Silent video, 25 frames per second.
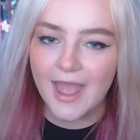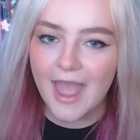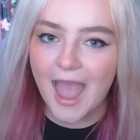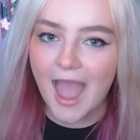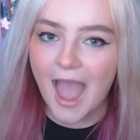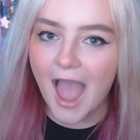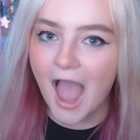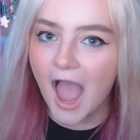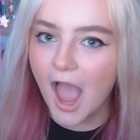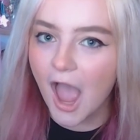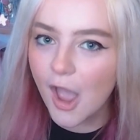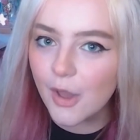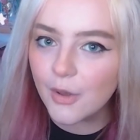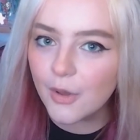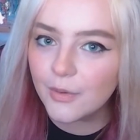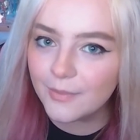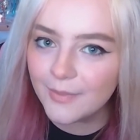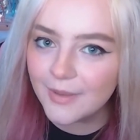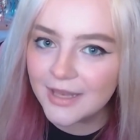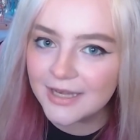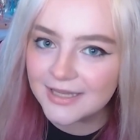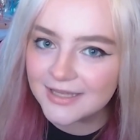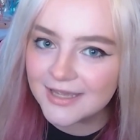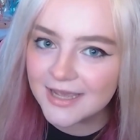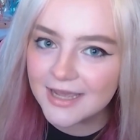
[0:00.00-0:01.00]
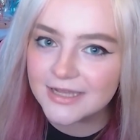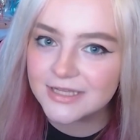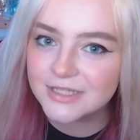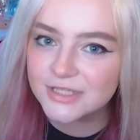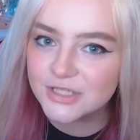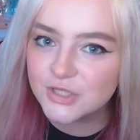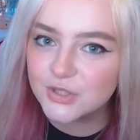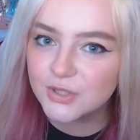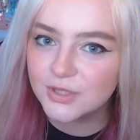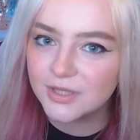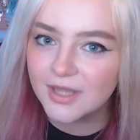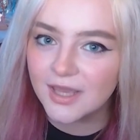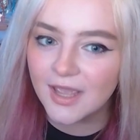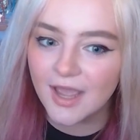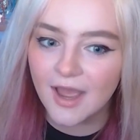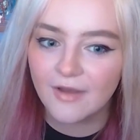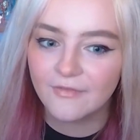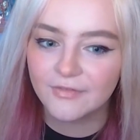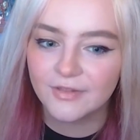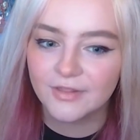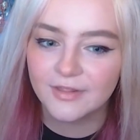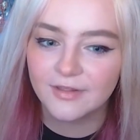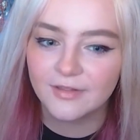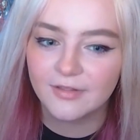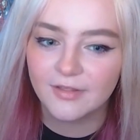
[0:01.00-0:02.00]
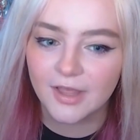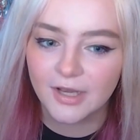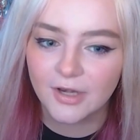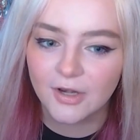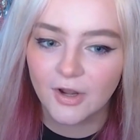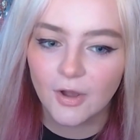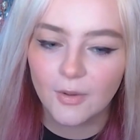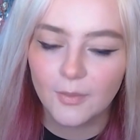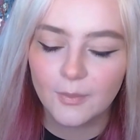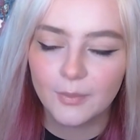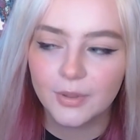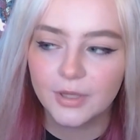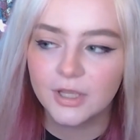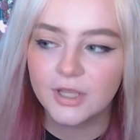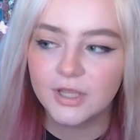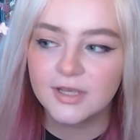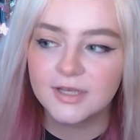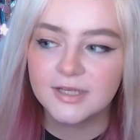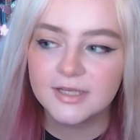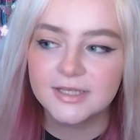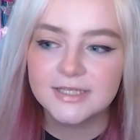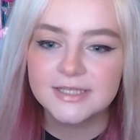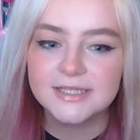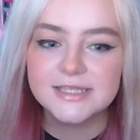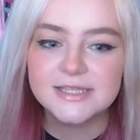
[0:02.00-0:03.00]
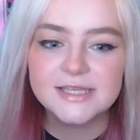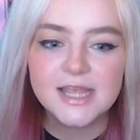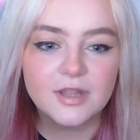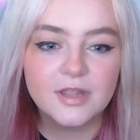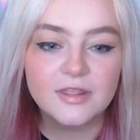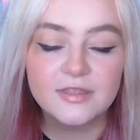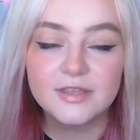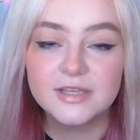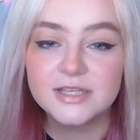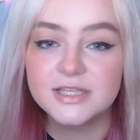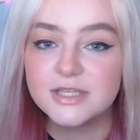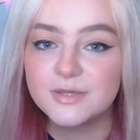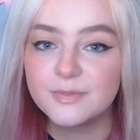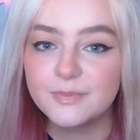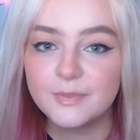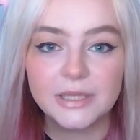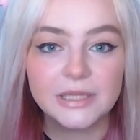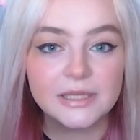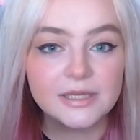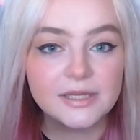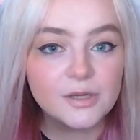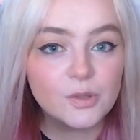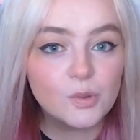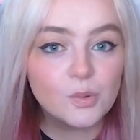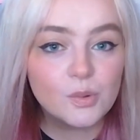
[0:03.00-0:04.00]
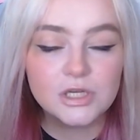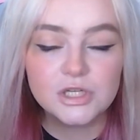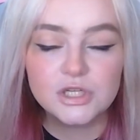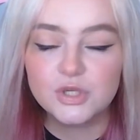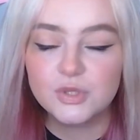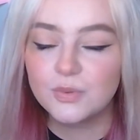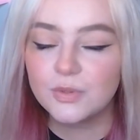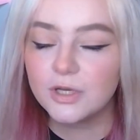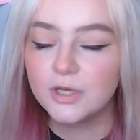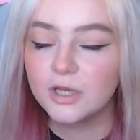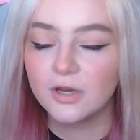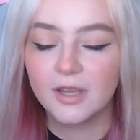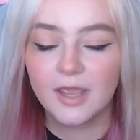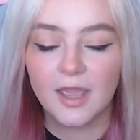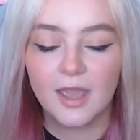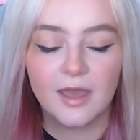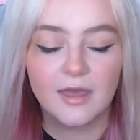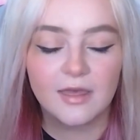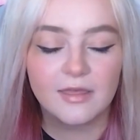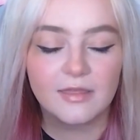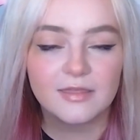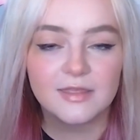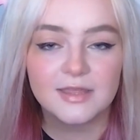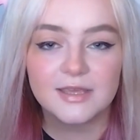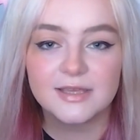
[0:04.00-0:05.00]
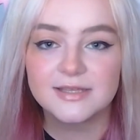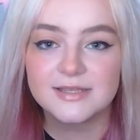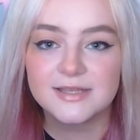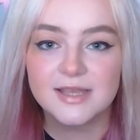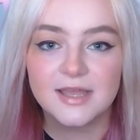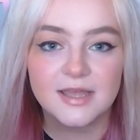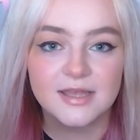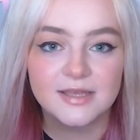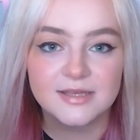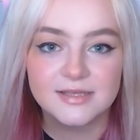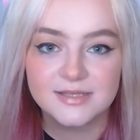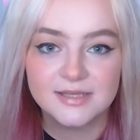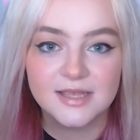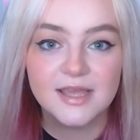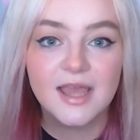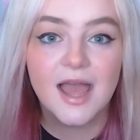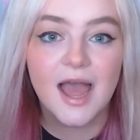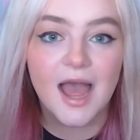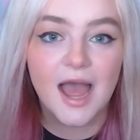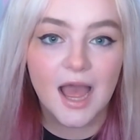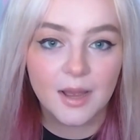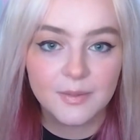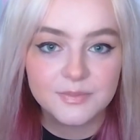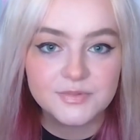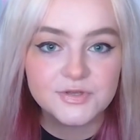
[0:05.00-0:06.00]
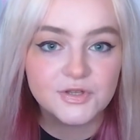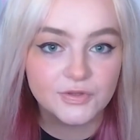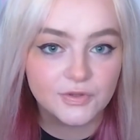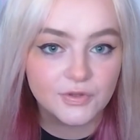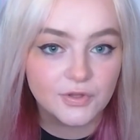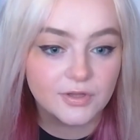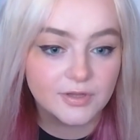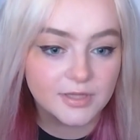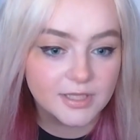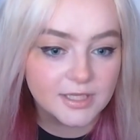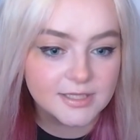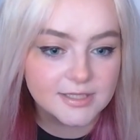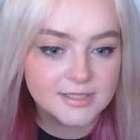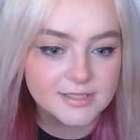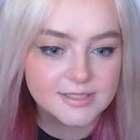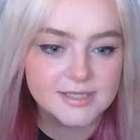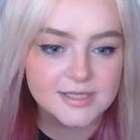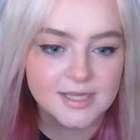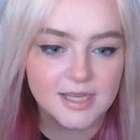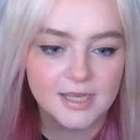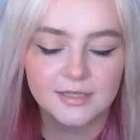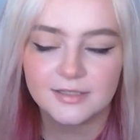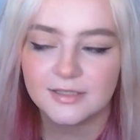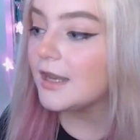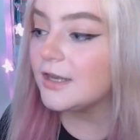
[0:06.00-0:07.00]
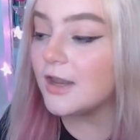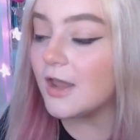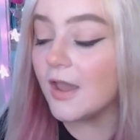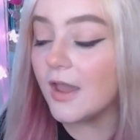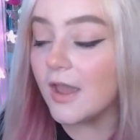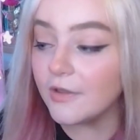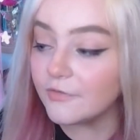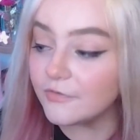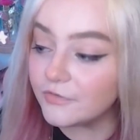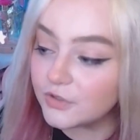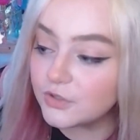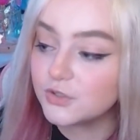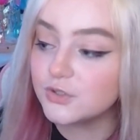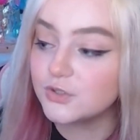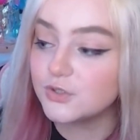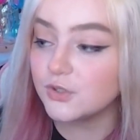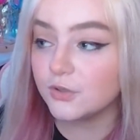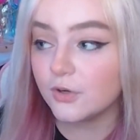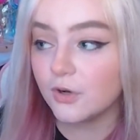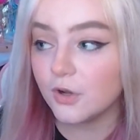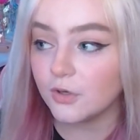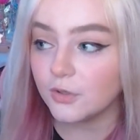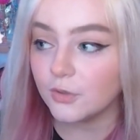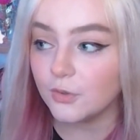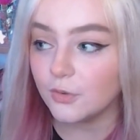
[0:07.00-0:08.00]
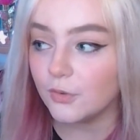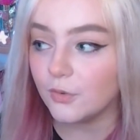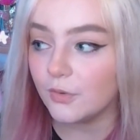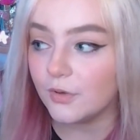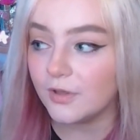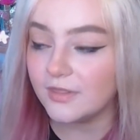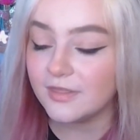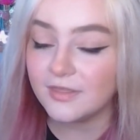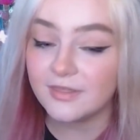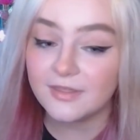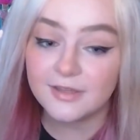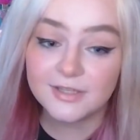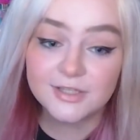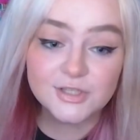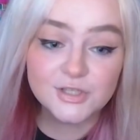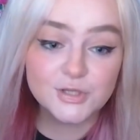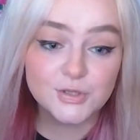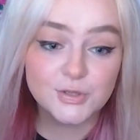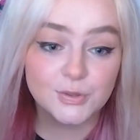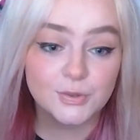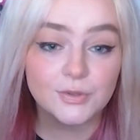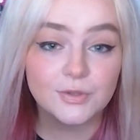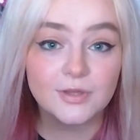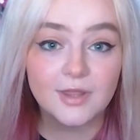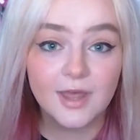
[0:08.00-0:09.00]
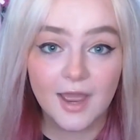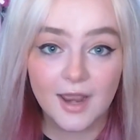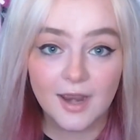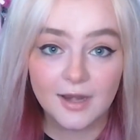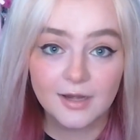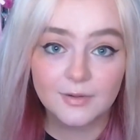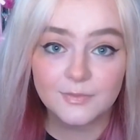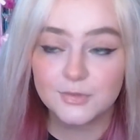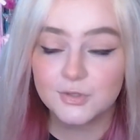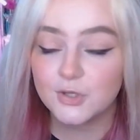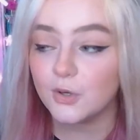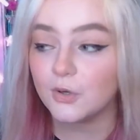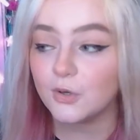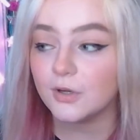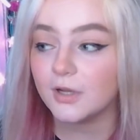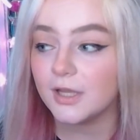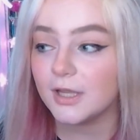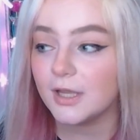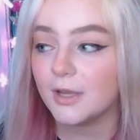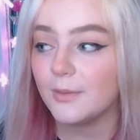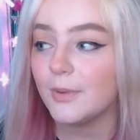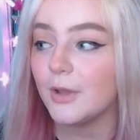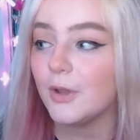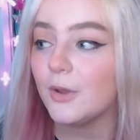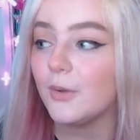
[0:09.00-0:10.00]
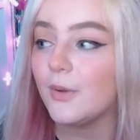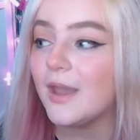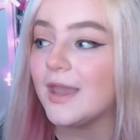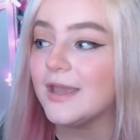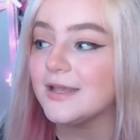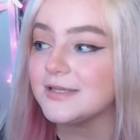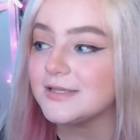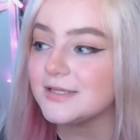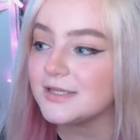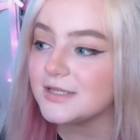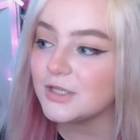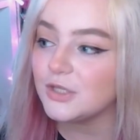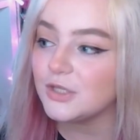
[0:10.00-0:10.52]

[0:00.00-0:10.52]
How many kits do they have in the lineup? Because the speed at which we are getting these is absolutely insane. Now, if you do not know, the 2 that I am talking about is the